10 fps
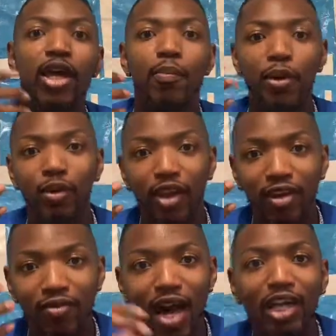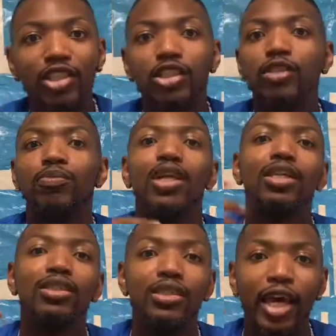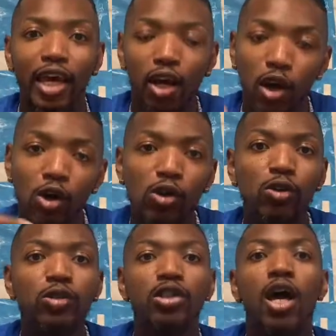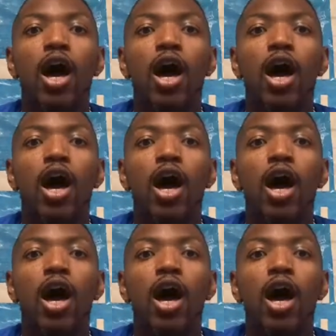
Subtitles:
meet with their advisor, set goals,